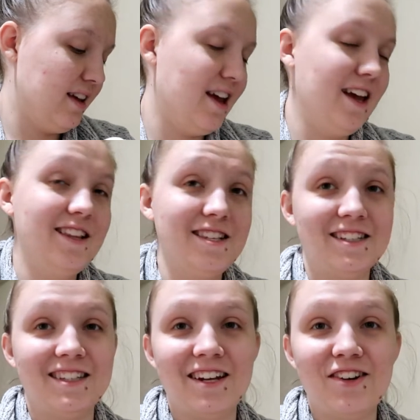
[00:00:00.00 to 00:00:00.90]
It's
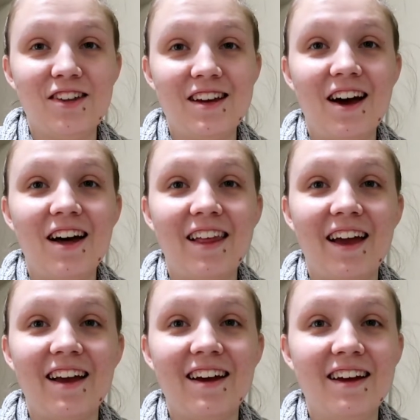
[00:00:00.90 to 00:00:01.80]
literally got
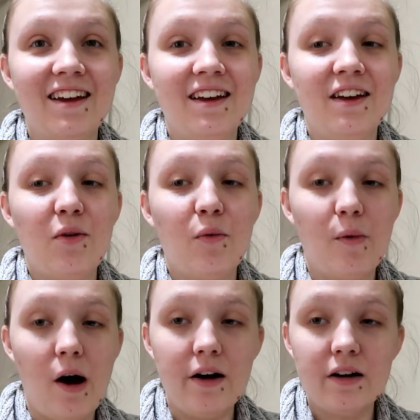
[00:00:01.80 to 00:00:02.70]
like
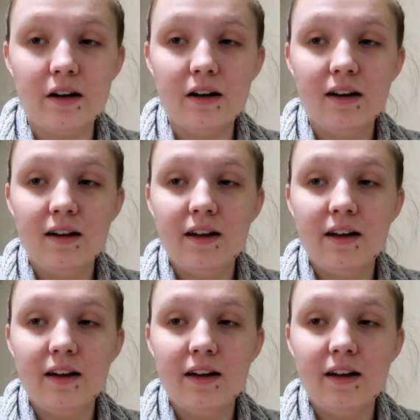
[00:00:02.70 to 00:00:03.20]
water,